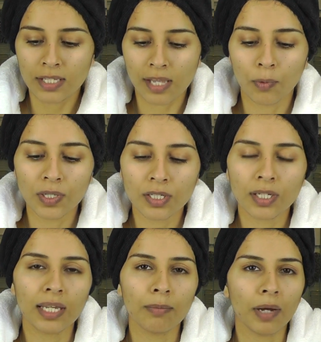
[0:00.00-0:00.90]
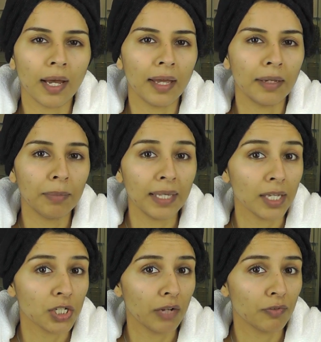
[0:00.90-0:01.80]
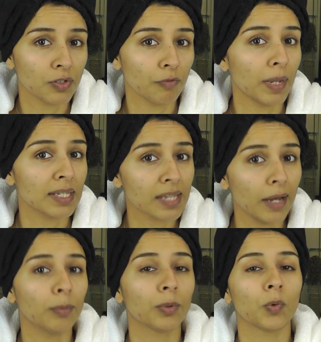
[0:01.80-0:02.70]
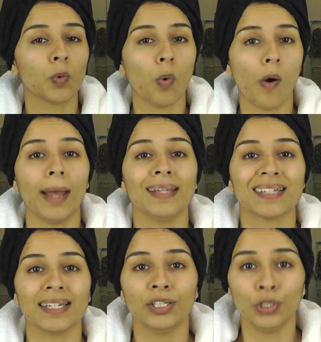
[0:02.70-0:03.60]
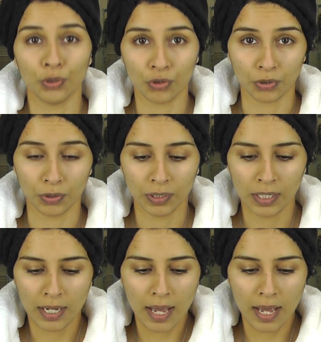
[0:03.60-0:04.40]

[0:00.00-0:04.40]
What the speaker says: So I wanted to keep my pH levels of my scalp quite neutral.